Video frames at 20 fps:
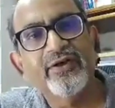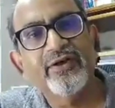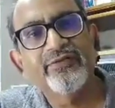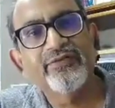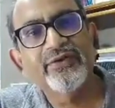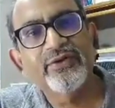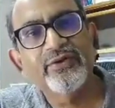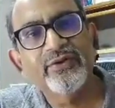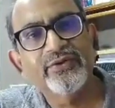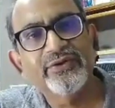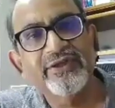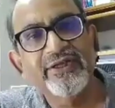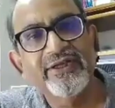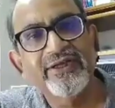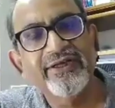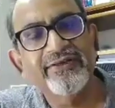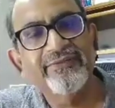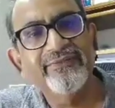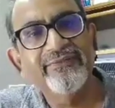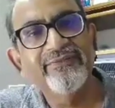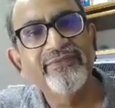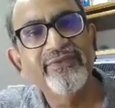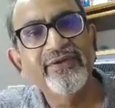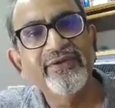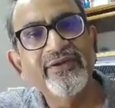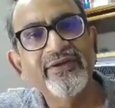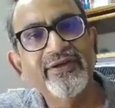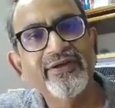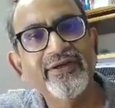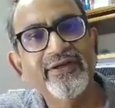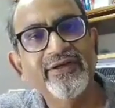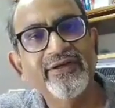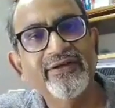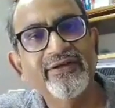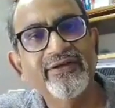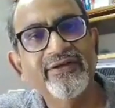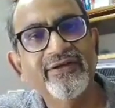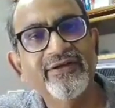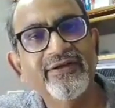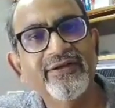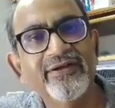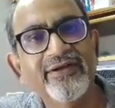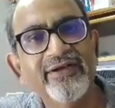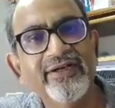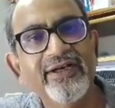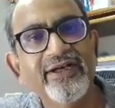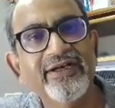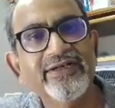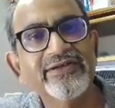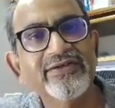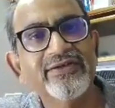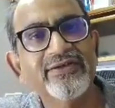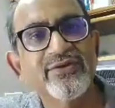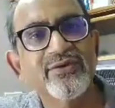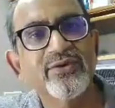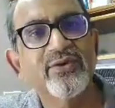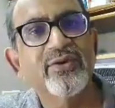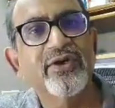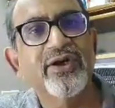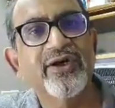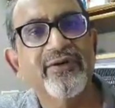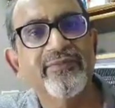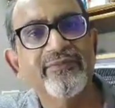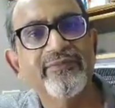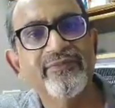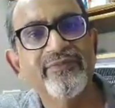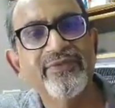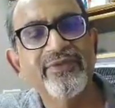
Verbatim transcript: of urothelium creates no harm.